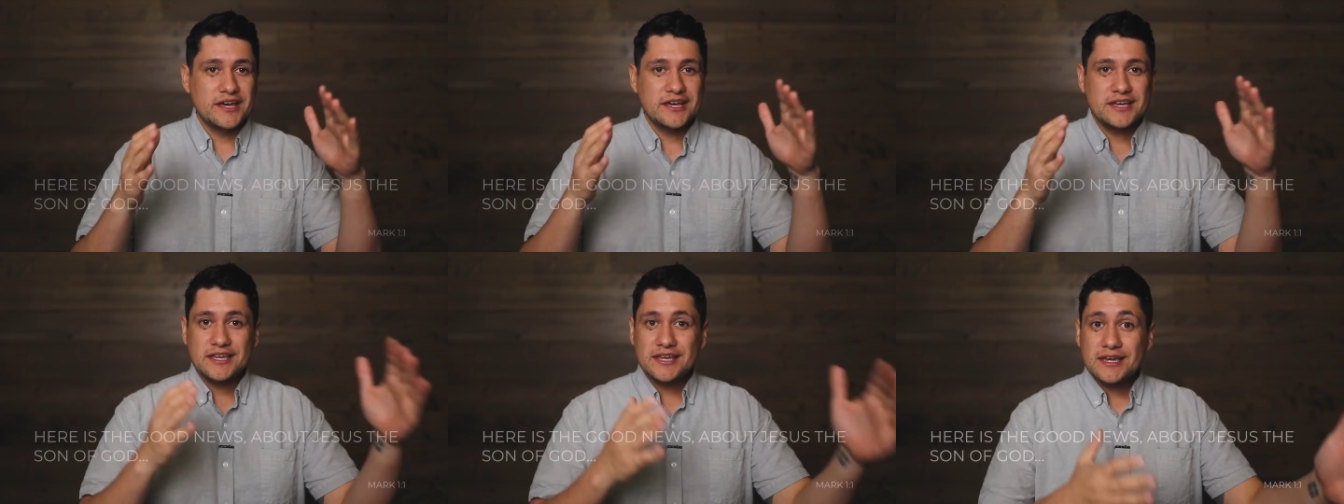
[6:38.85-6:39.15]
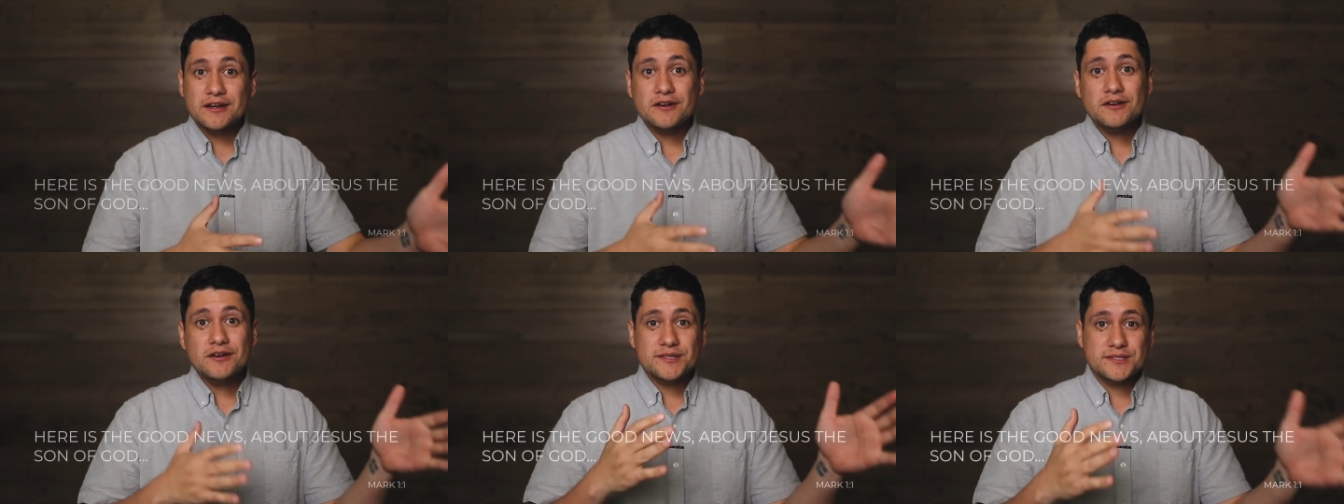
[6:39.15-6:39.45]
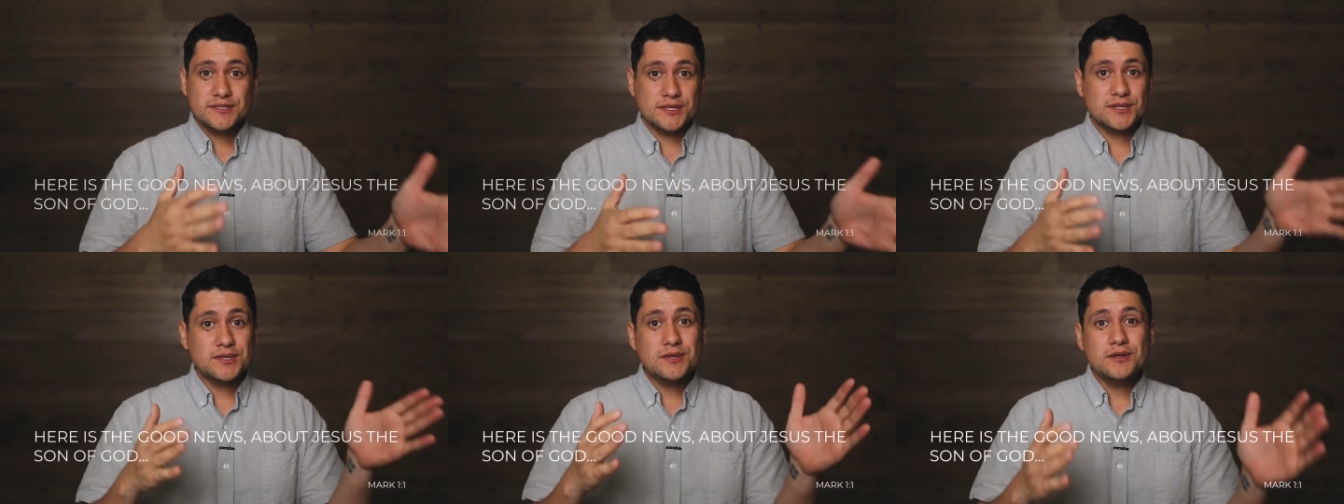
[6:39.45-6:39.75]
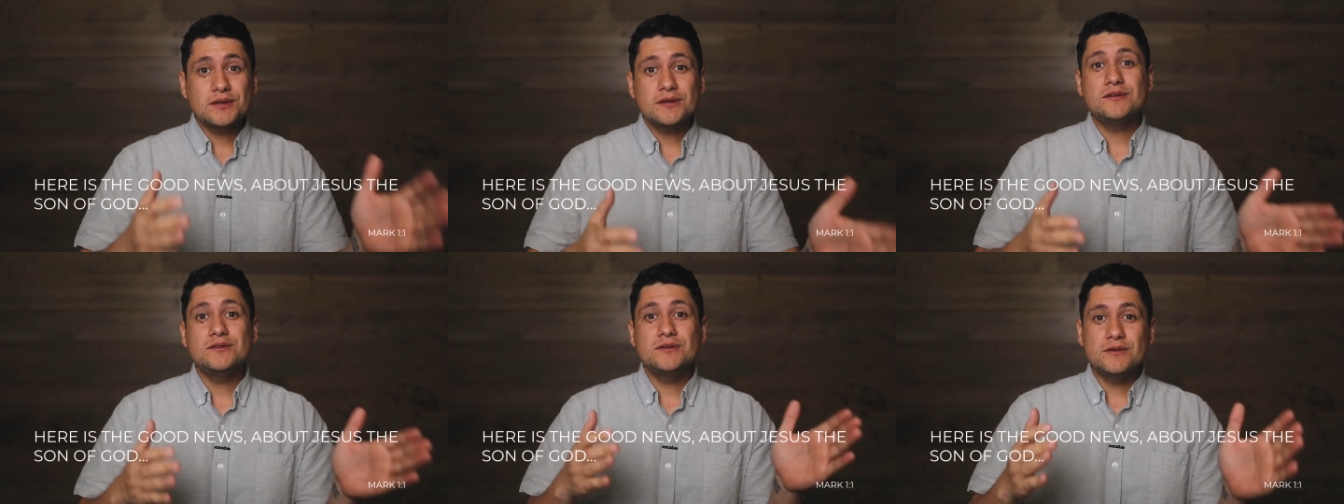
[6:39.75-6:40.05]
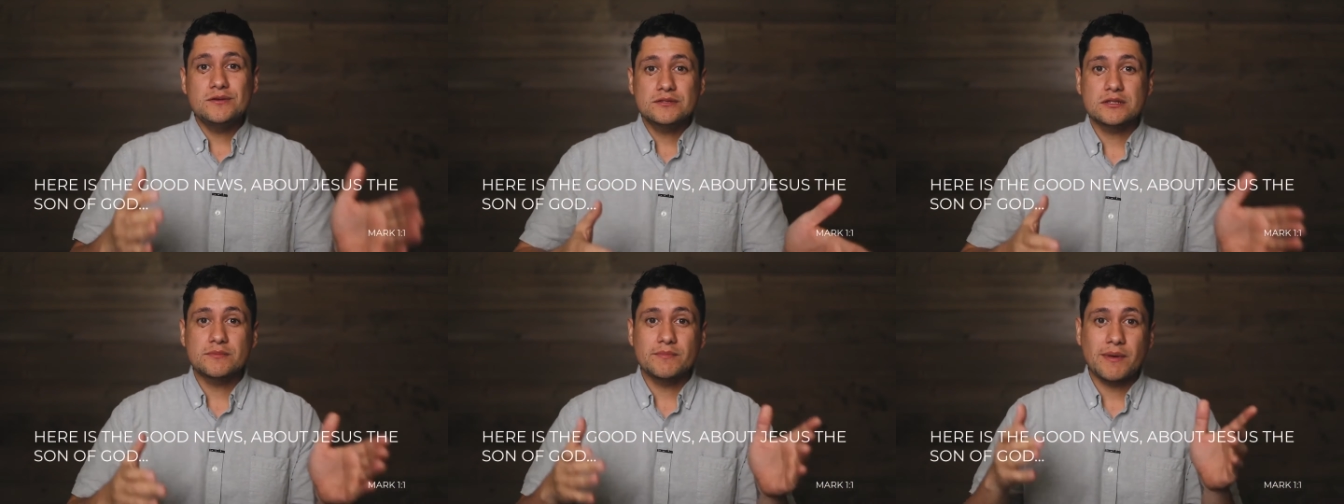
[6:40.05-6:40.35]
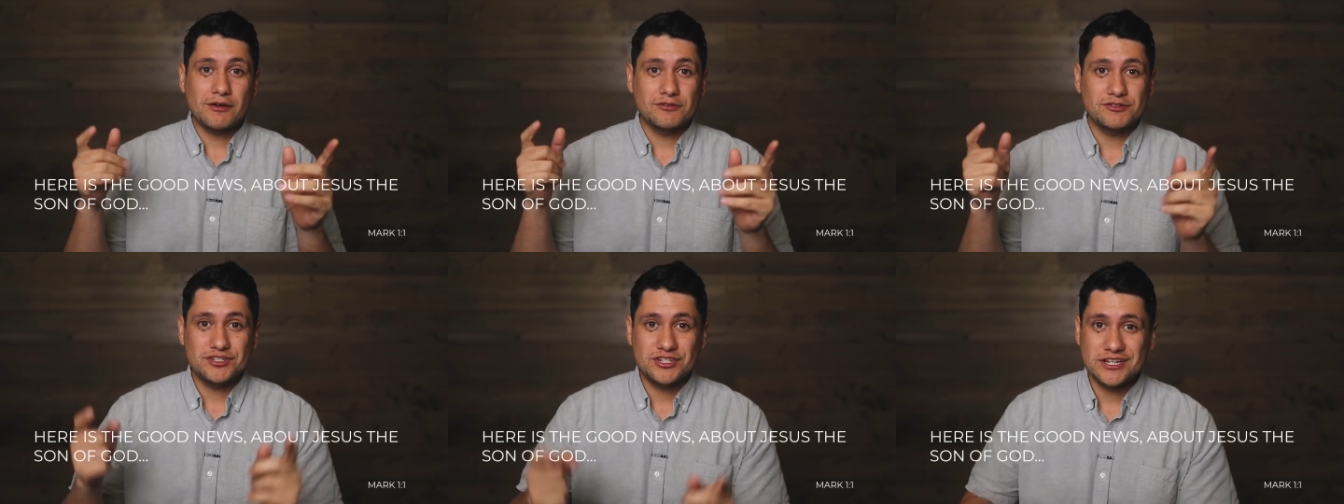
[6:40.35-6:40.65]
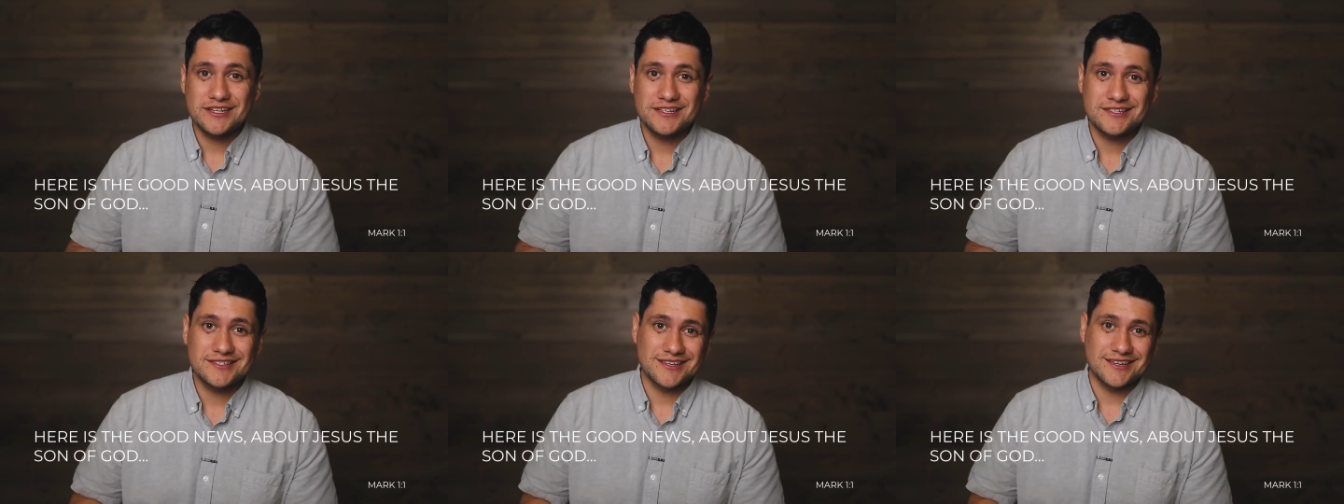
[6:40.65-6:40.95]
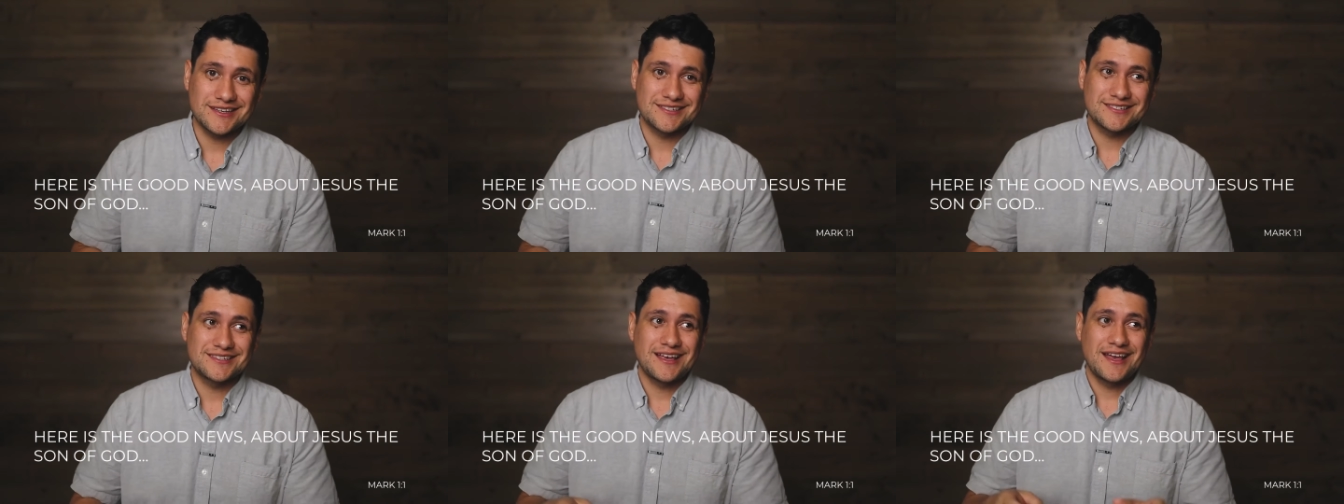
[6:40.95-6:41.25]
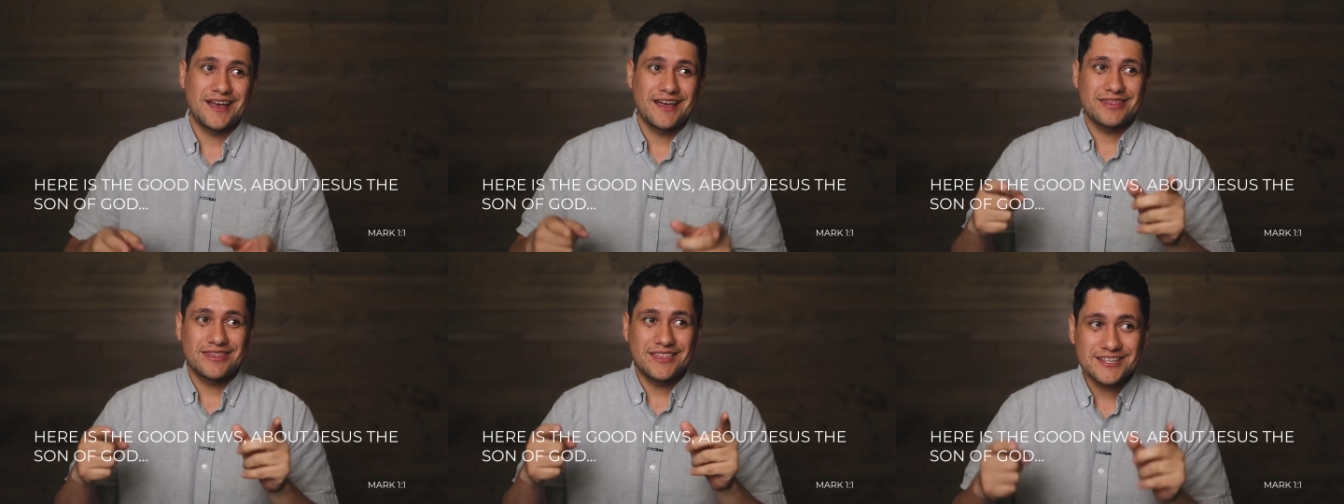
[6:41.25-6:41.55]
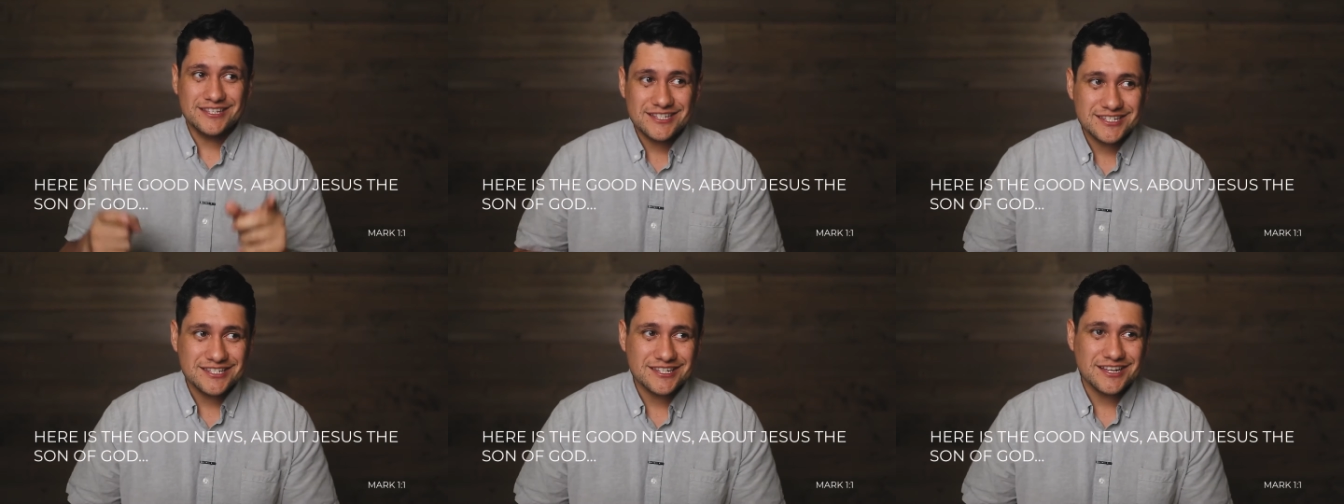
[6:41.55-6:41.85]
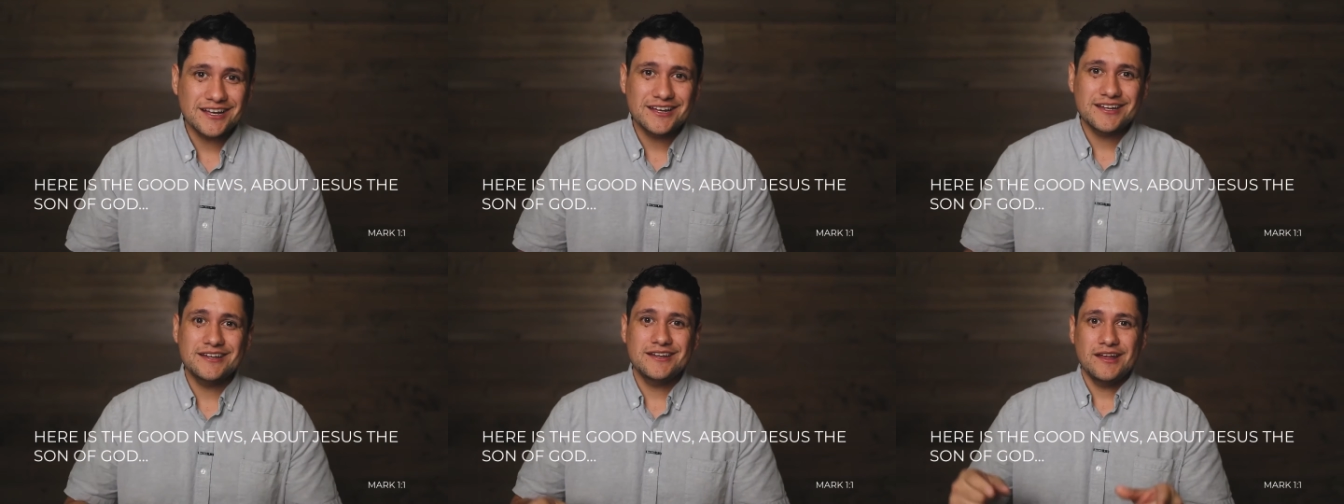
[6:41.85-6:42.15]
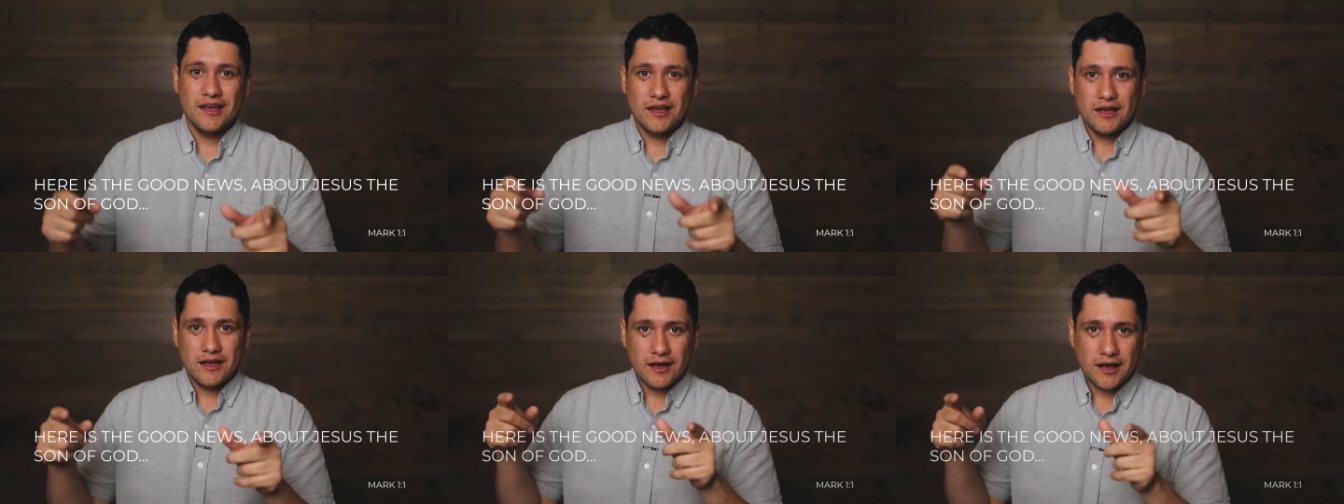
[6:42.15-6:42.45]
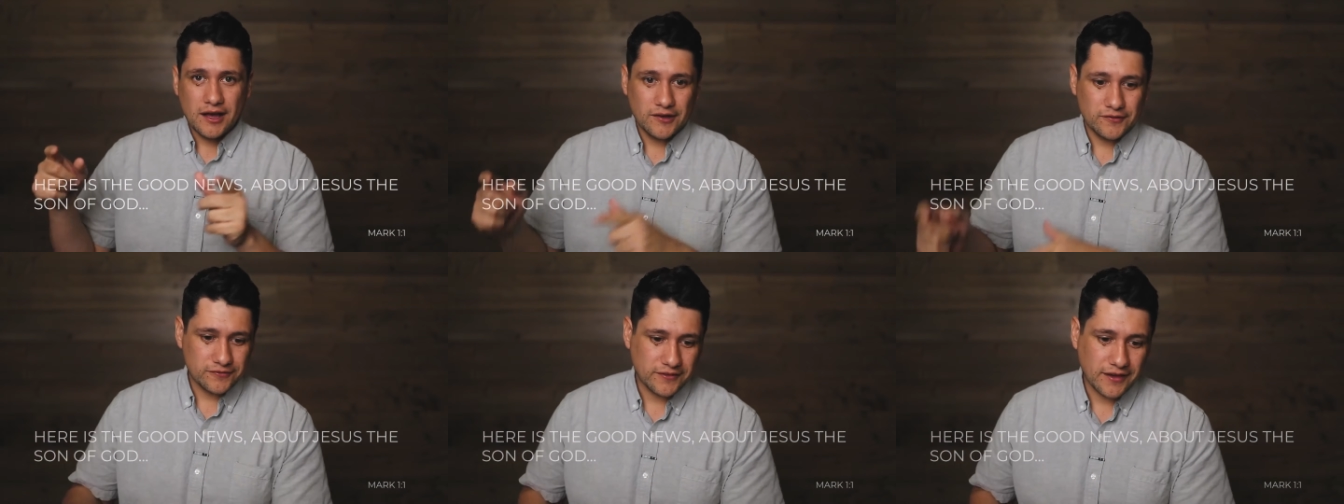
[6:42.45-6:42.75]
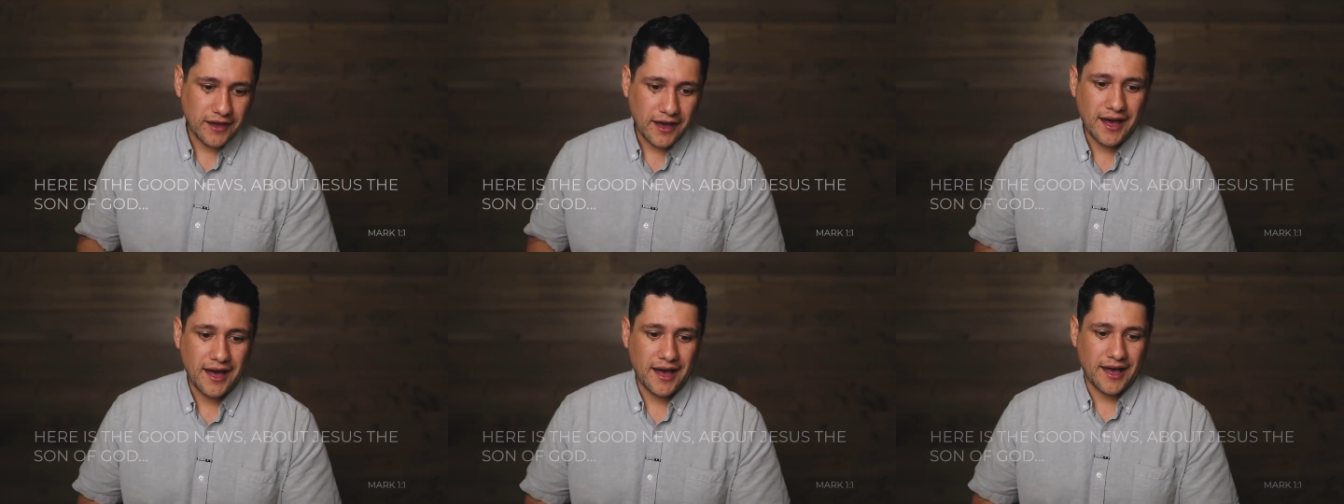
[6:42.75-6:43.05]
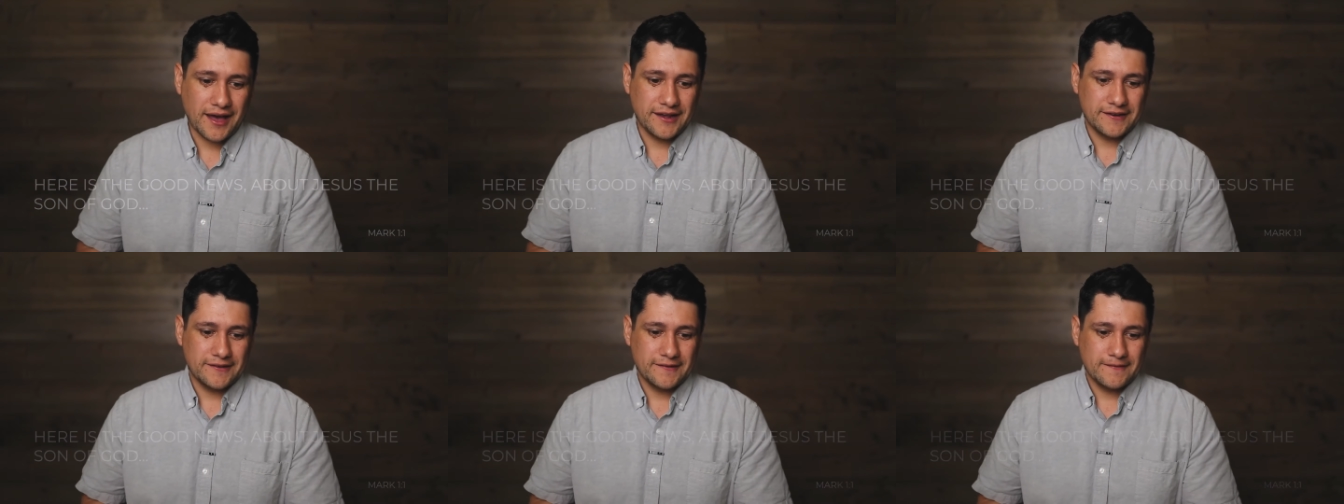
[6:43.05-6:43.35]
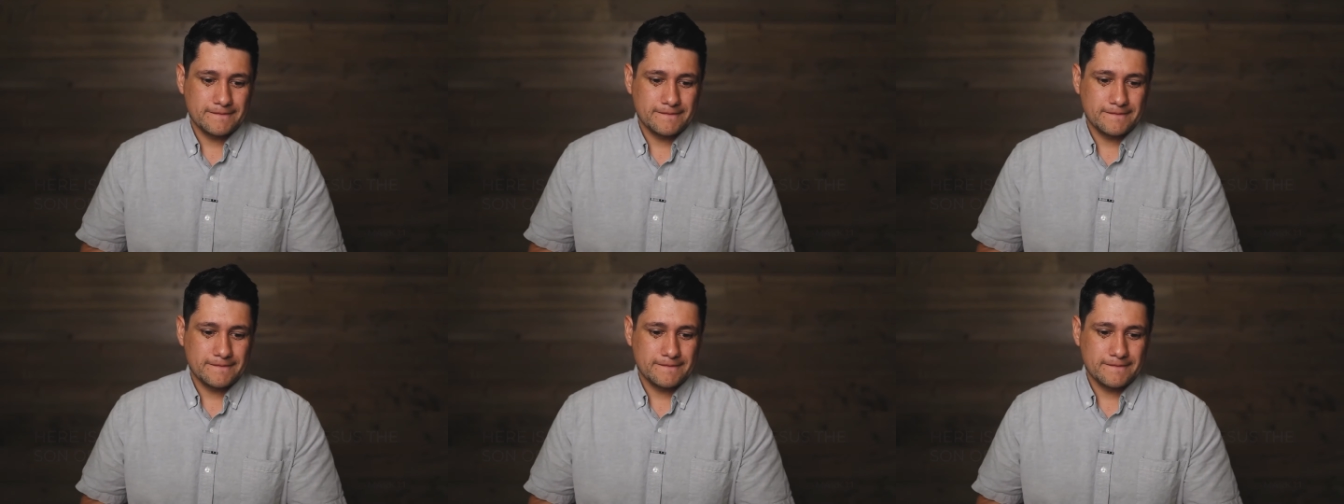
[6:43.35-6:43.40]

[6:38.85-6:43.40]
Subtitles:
here is the good news about Jesus, the Son of God.